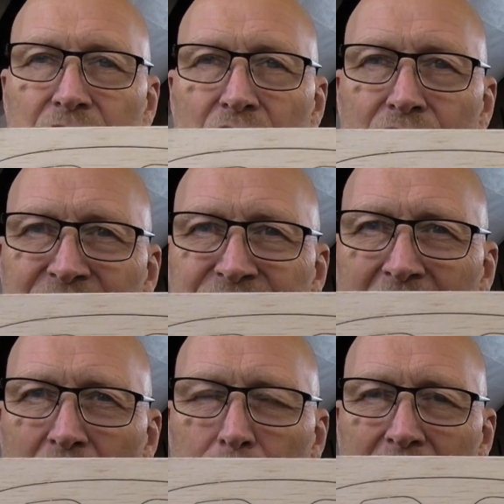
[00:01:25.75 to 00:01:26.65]
res
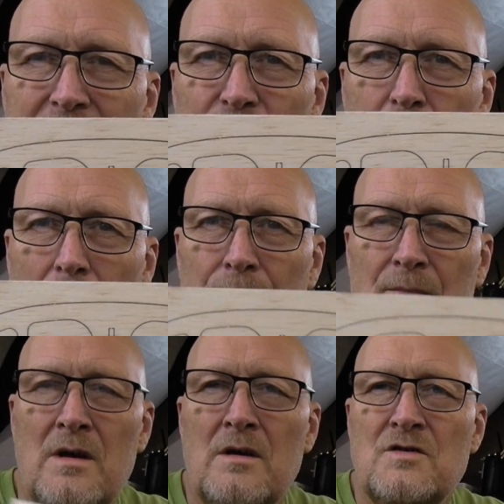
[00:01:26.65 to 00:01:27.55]
tail plane as well.
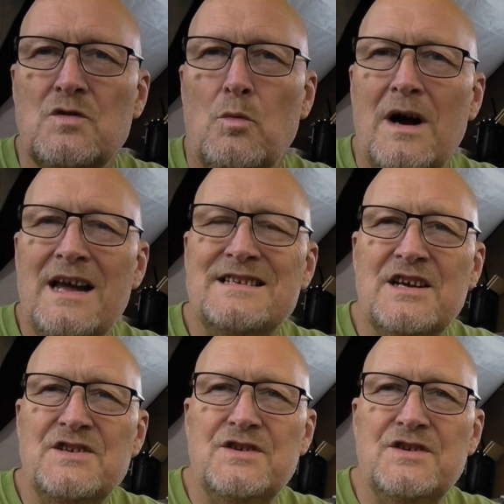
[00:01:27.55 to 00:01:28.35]
So what I intend